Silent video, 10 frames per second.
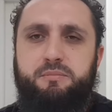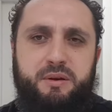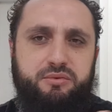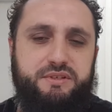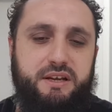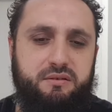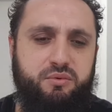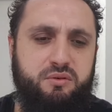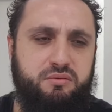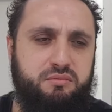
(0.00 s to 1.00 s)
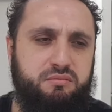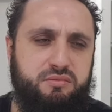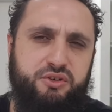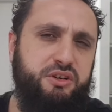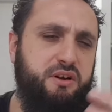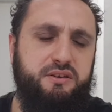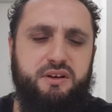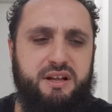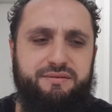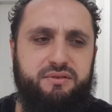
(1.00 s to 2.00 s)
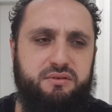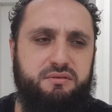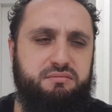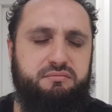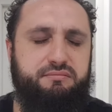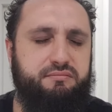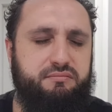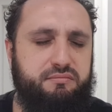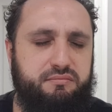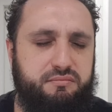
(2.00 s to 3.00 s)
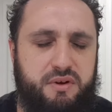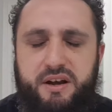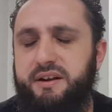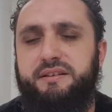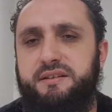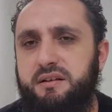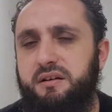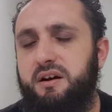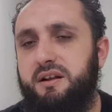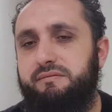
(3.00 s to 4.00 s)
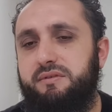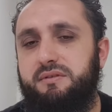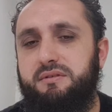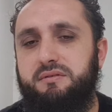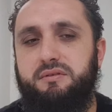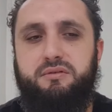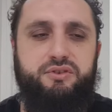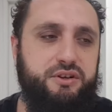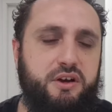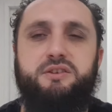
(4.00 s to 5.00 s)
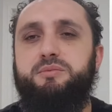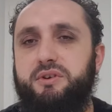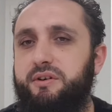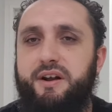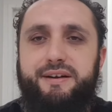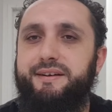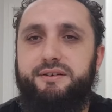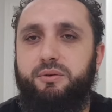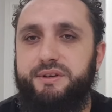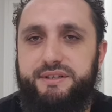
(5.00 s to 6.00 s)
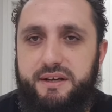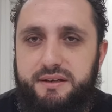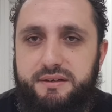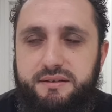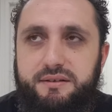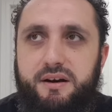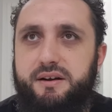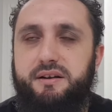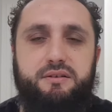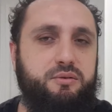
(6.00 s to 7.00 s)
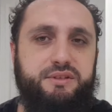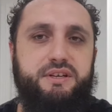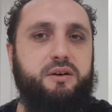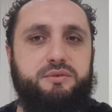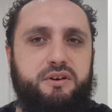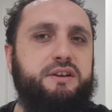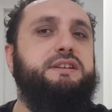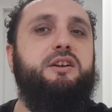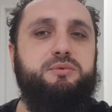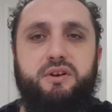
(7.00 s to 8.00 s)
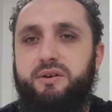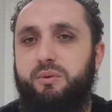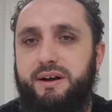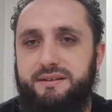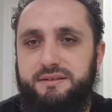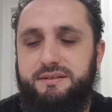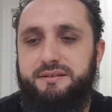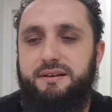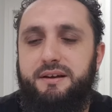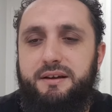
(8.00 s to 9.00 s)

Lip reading: People say, well, she knows I love her. I don't need to tell her I love her. Or she knows I'm sorry. I don't need to always say it. I don't need to always say I'm sorry. I said I'm sorry once.